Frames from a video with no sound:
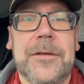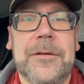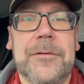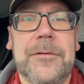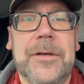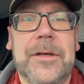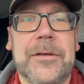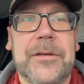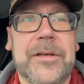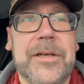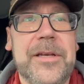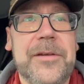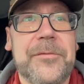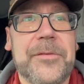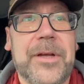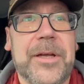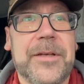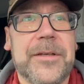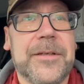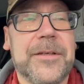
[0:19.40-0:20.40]
Well, good
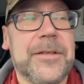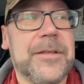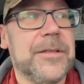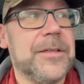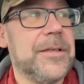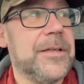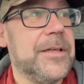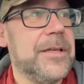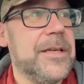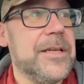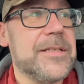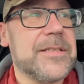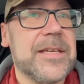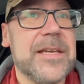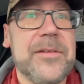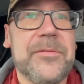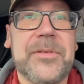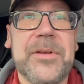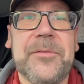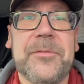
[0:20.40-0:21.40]
evening. It is
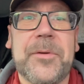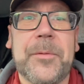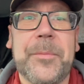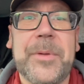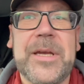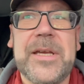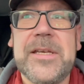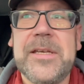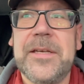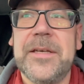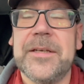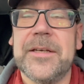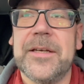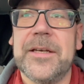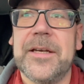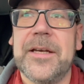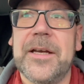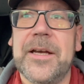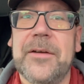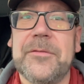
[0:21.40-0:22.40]
evening for me.
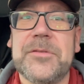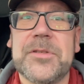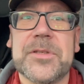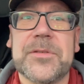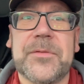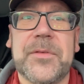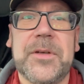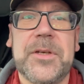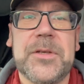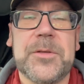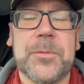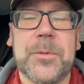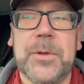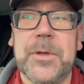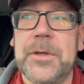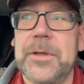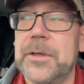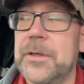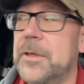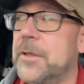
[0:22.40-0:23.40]
I've just finished
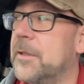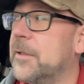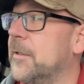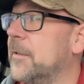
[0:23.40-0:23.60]
work.